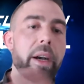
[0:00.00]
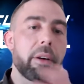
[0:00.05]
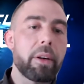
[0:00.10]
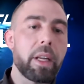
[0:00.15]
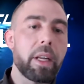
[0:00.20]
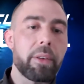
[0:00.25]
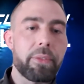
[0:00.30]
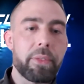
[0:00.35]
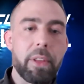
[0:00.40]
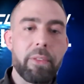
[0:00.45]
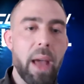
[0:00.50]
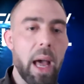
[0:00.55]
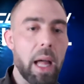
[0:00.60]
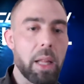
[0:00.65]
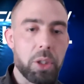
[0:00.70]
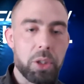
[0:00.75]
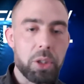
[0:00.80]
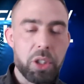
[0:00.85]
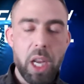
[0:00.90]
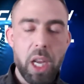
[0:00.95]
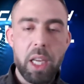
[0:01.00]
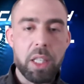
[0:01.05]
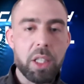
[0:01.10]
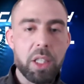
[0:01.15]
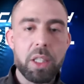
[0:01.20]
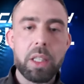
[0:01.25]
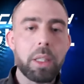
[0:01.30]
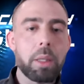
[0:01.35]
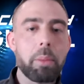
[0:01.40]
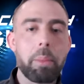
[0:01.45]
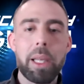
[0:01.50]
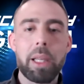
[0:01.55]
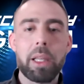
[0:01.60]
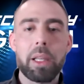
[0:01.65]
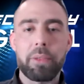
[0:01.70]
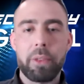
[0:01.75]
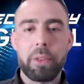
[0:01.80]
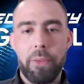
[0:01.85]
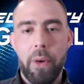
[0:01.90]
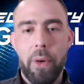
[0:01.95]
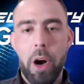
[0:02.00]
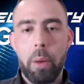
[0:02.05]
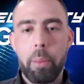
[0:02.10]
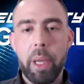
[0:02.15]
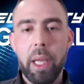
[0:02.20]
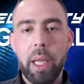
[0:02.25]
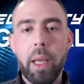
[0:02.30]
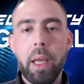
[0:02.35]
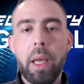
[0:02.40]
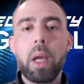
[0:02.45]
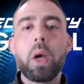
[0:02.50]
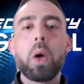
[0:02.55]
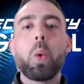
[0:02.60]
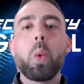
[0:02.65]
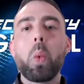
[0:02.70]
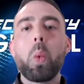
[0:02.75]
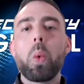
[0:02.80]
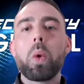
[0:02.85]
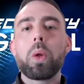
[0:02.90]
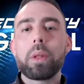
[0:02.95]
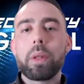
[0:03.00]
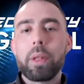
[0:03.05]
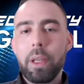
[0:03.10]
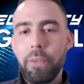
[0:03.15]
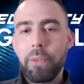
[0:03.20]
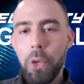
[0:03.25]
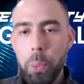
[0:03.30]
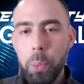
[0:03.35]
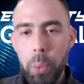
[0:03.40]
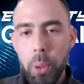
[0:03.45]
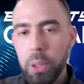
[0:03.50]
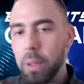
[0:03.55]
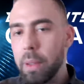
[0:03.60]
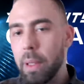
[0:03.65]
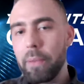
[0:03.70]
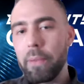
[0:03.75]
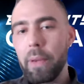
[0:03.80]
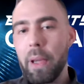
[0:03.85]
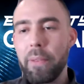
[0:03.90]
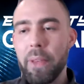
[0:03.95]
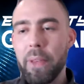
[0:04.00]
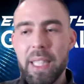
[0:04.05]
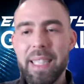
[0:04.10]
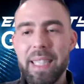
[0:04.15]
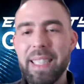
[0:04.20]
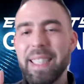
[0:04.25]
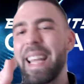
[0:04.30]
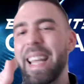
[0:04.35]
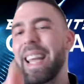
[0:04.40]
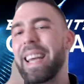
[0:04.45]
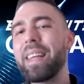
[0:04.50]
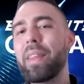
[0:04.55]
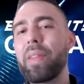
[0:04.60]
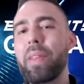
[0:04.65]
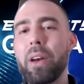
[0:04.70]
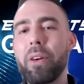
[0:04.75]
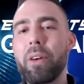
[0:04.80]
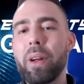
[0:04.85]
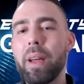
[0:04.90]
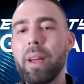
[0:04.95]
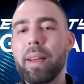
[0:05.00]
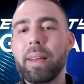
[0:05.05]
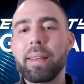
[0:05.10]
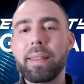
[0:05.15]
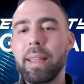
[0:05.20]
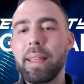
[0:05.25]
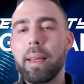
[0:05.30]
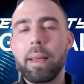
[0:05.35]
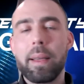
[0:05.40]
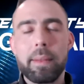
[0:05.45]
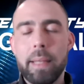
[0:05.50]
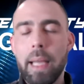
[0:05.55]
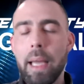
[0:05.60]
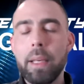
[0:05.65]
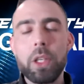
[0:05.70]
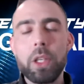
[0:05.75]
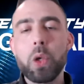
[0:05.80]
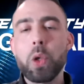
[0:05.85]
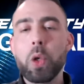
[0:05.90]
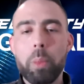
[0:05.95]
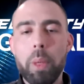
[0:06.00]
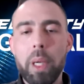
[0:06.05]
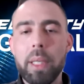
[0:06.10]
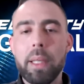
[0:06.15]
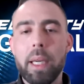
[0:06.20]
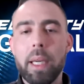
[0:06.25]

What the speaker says: if the value changes in the middle of the farming. If you put, if it's 10 UME